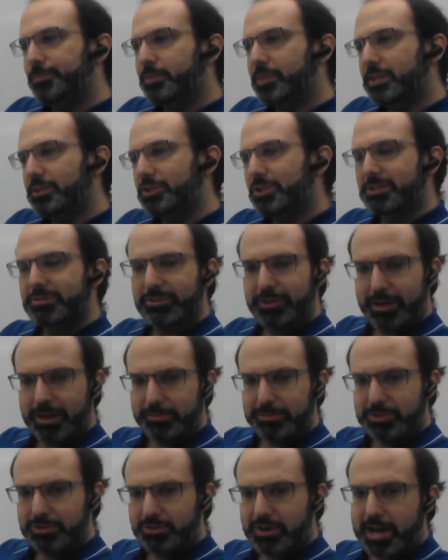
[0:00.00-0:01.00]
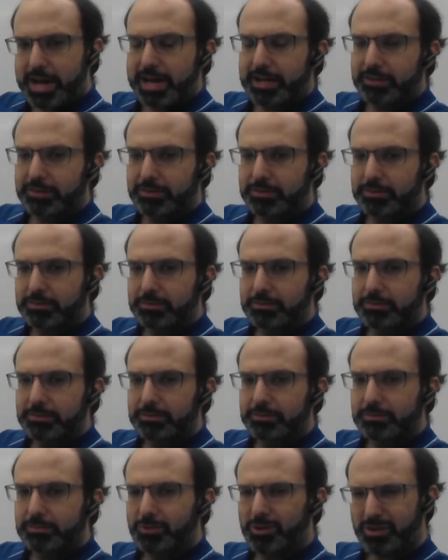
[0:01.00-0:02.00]
just very abstract.
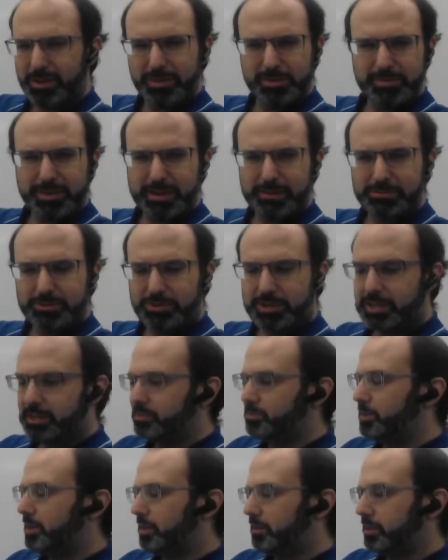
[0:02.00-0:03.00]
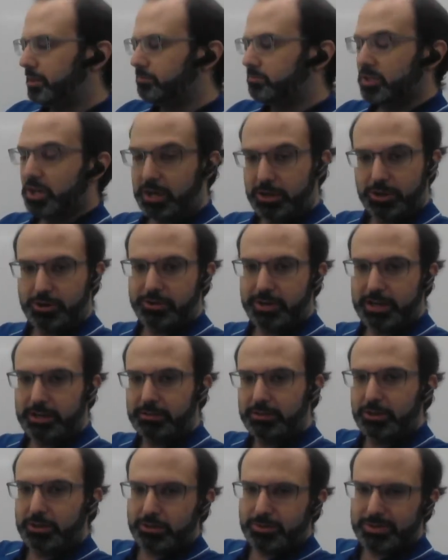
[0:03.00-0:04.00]
What do I mean by abstract? Well, like
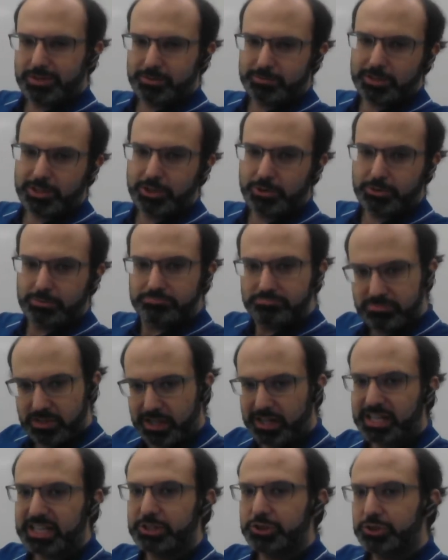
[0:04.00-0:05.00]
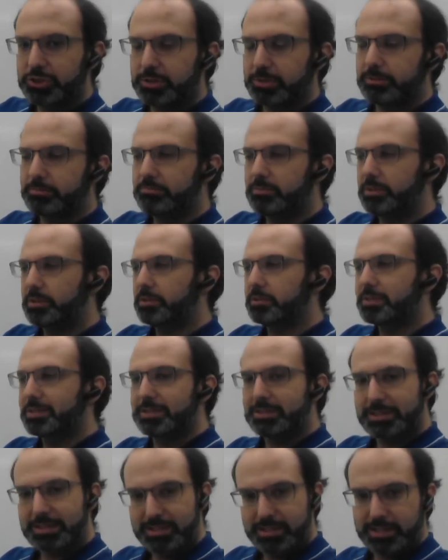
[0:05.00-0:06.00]
concrete, is something you can touch
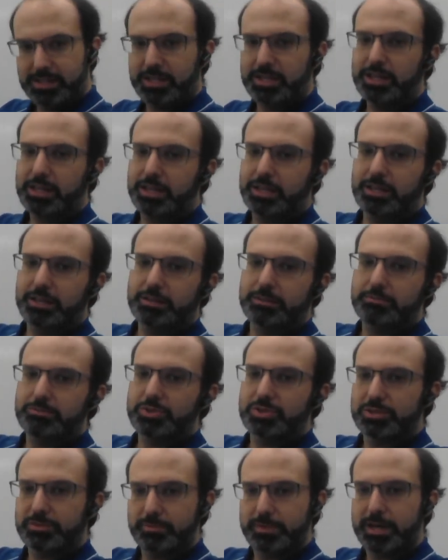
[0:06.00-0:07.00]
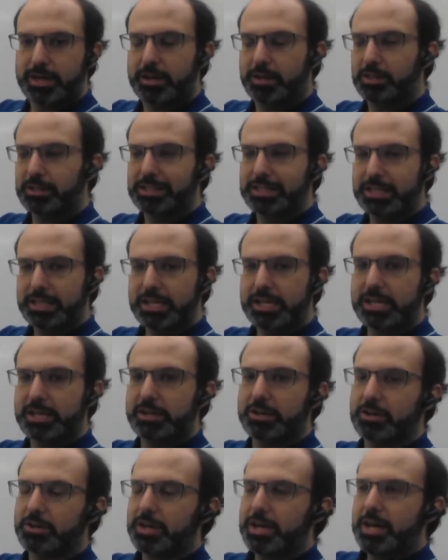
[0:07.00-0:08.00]
and see and smell and
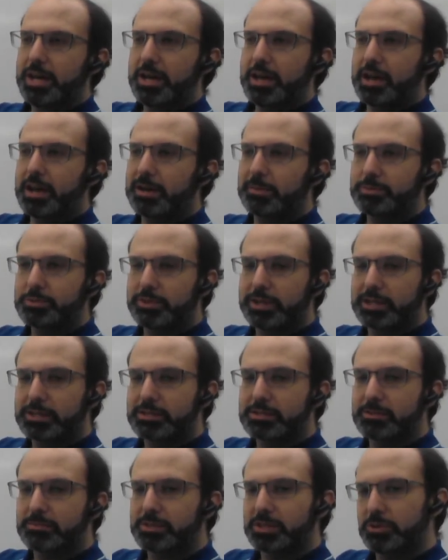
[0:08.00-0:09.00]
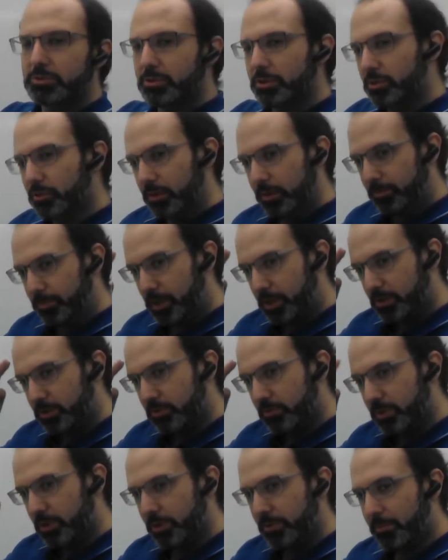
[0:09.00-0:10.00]
hear. Abstract is something you can only
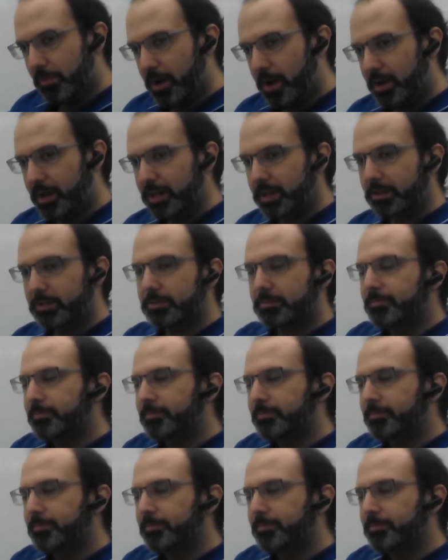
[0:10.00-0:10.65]
picture in your mind.